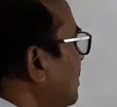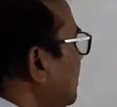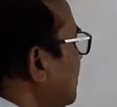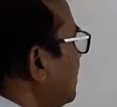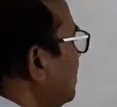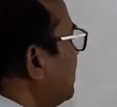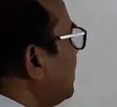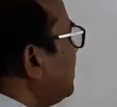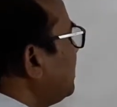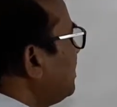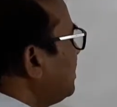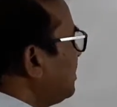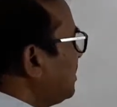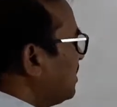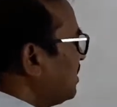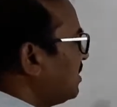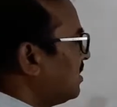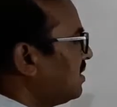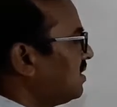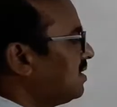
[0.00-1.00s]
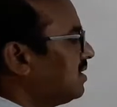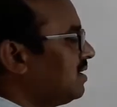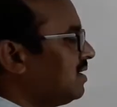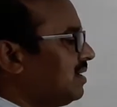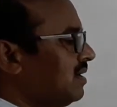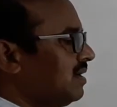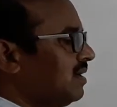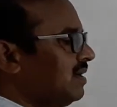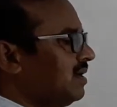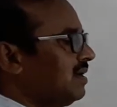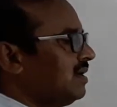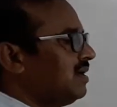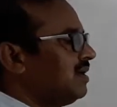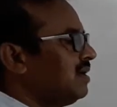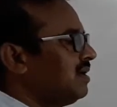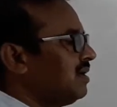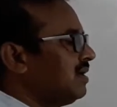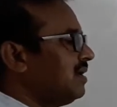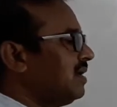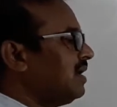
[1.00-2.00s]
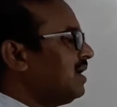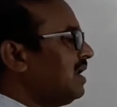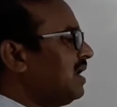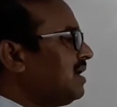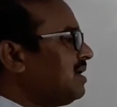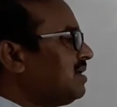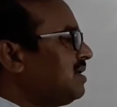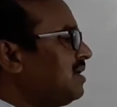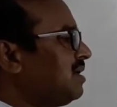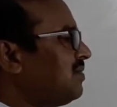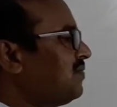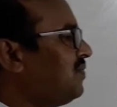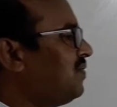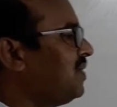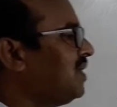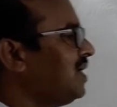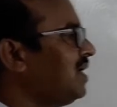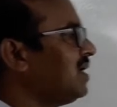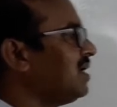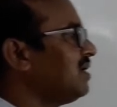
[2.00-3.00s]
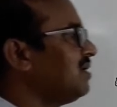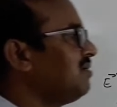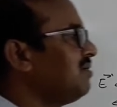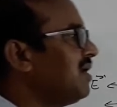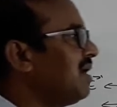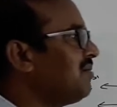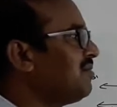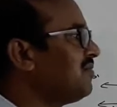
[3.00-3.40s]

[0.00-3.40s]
then electric field, you have to